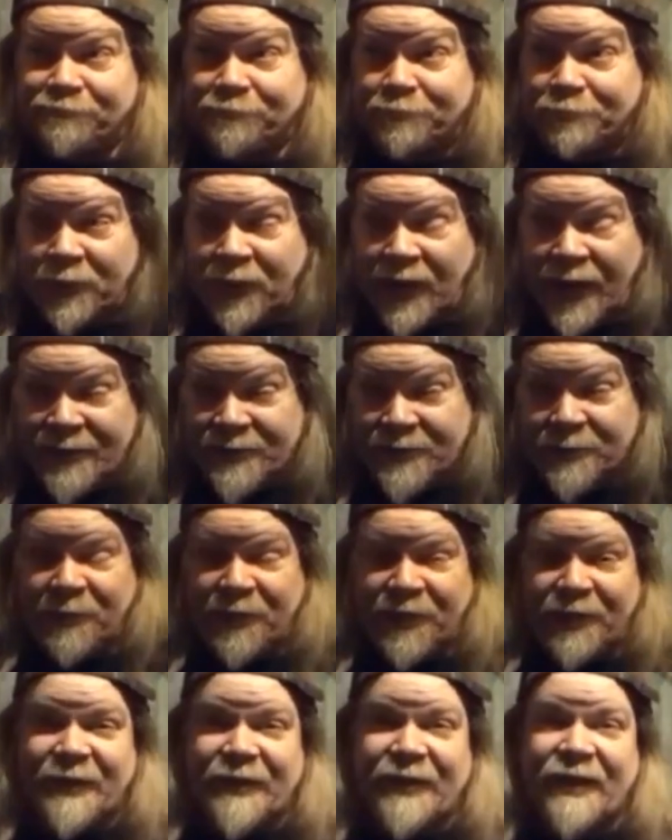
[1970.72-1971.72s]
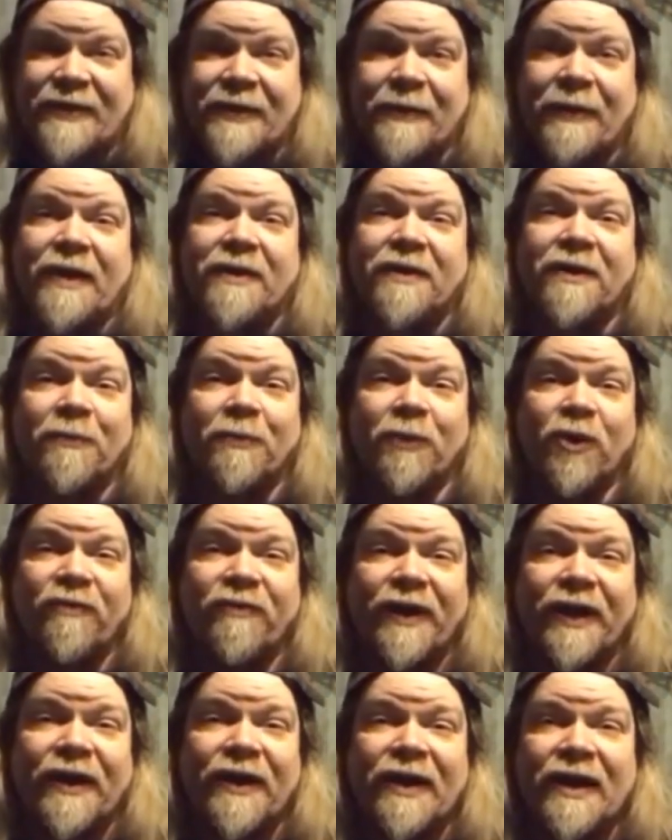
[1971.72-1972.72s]
plasm thing at the end of the
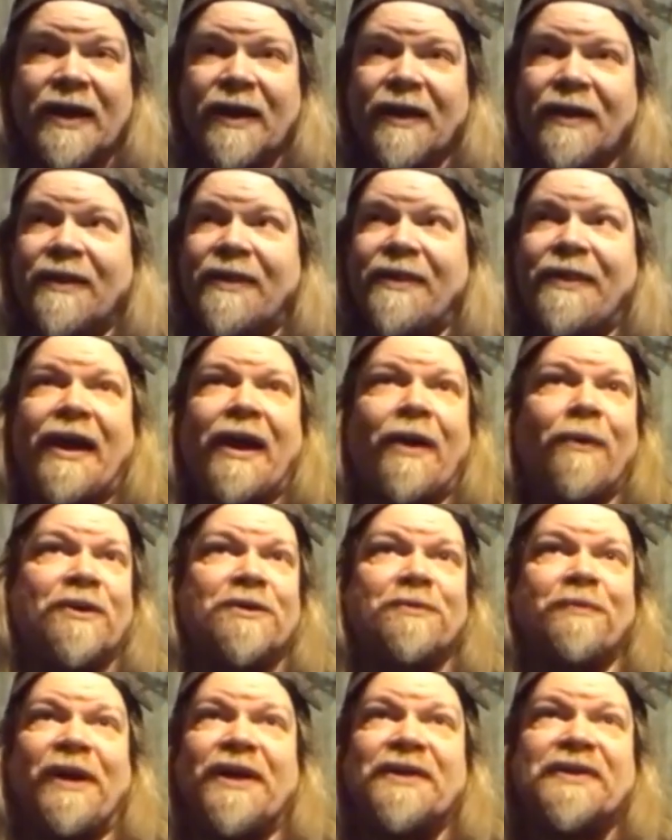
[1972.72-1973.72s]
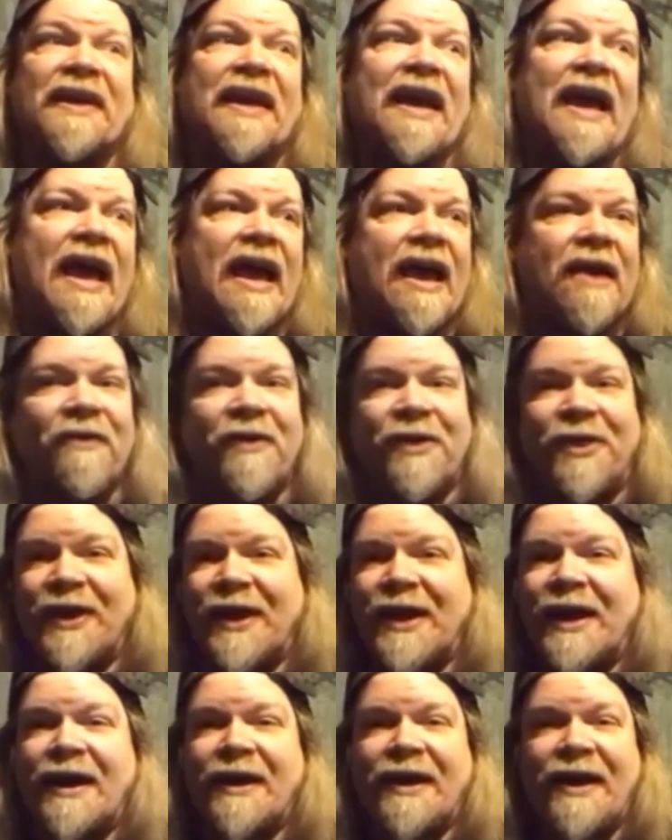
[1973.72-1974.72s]
movie that was basically
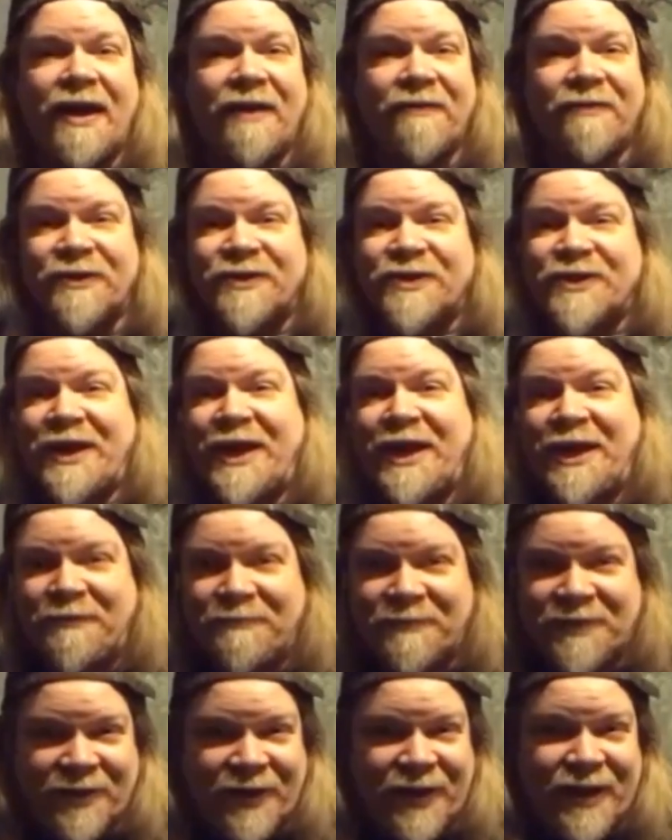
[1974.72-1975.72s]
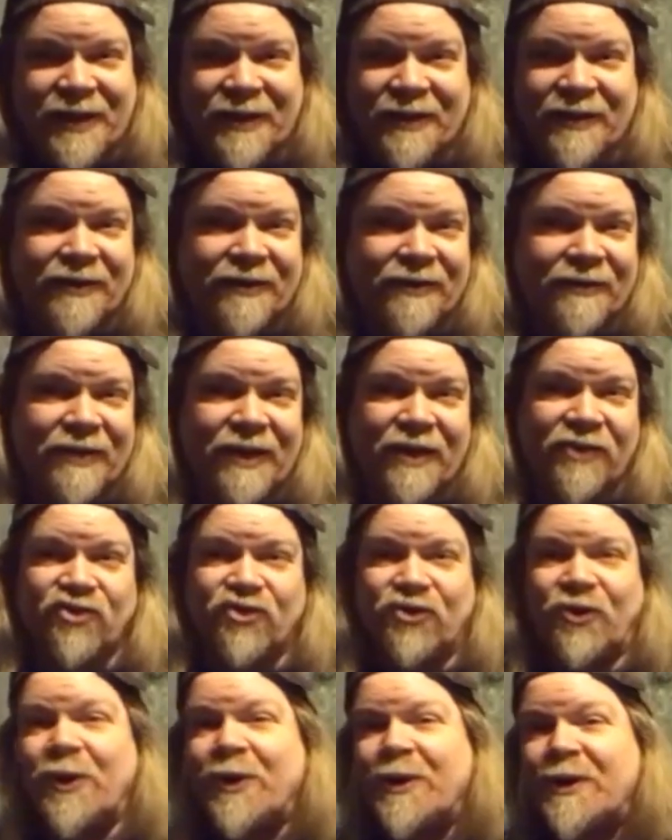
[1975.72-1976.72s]
everything I ever saved, like in in
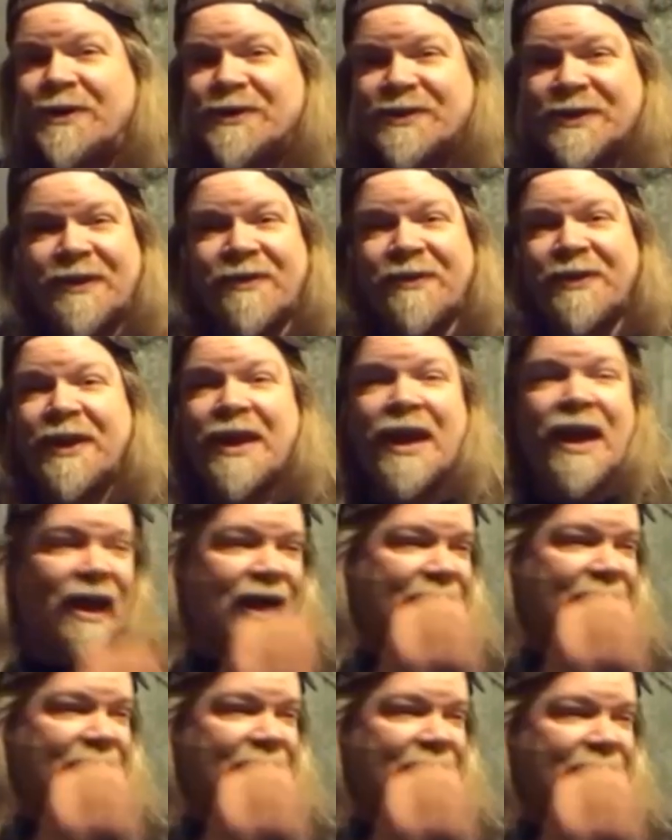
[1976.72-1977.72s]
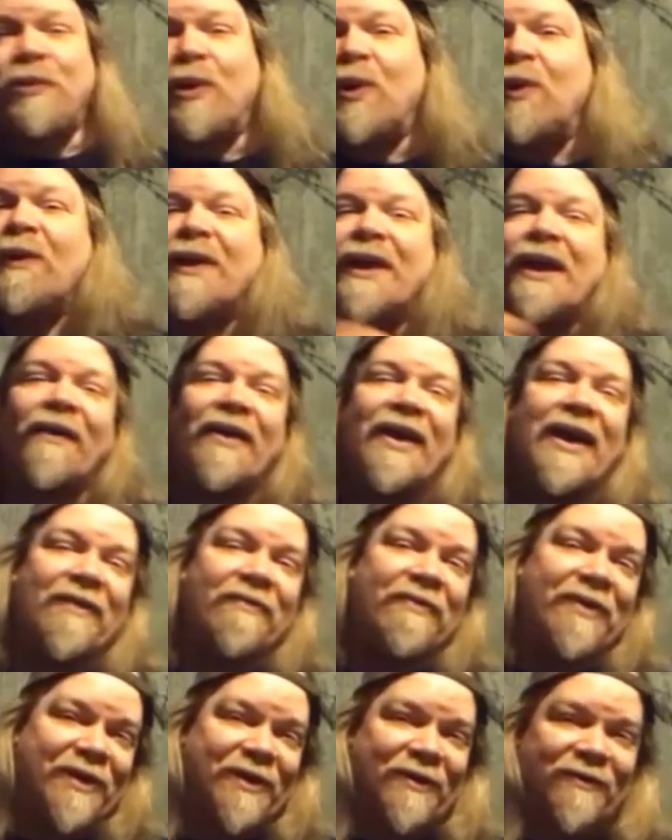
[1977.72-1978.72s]
drawers and everything. I was pulling out
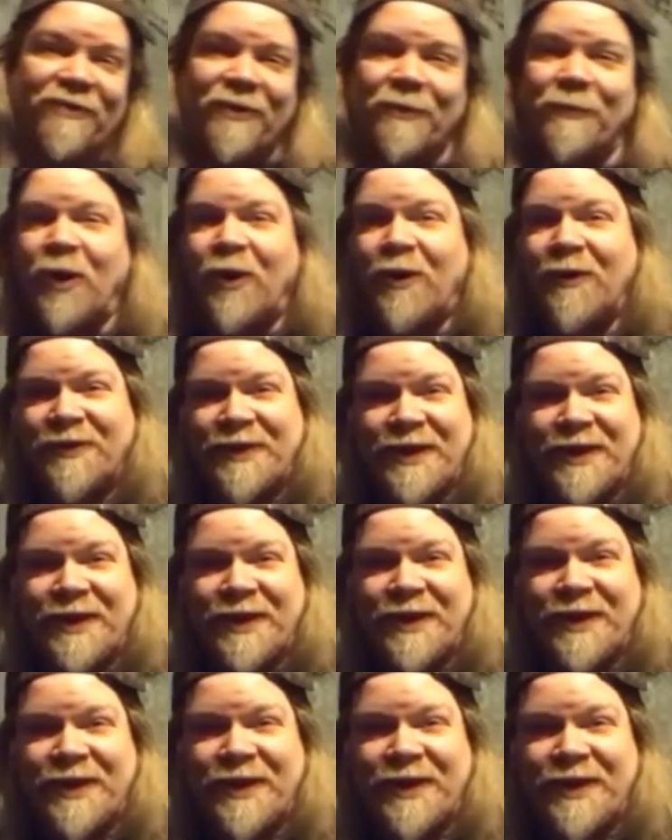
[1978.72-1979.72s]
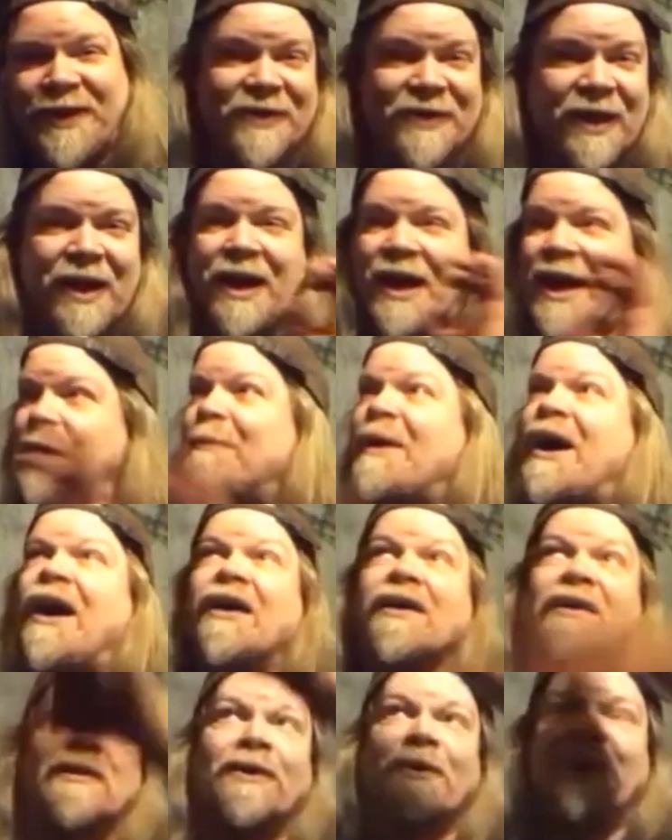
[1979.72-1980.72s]
everything from all years past, and I'm
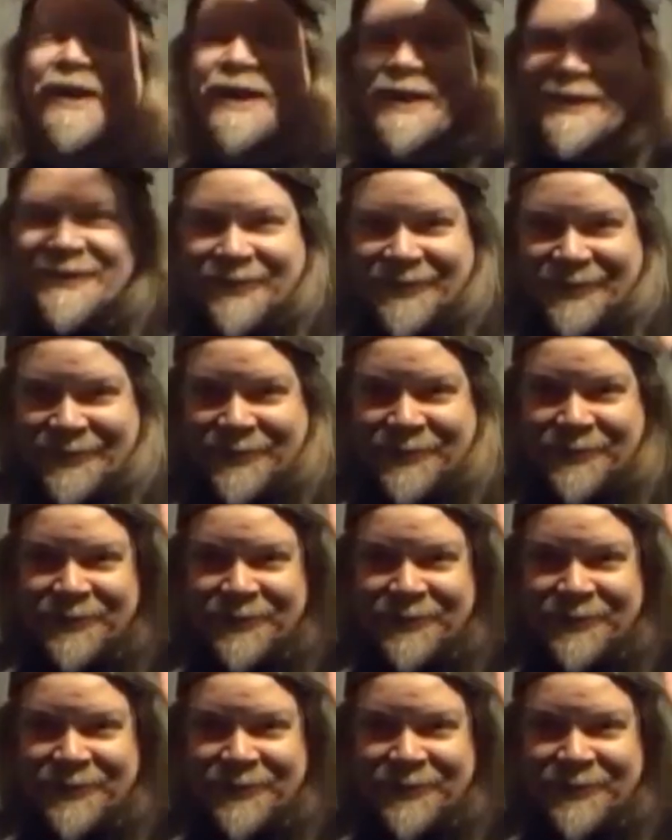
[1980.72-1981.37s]
hot gluing it to this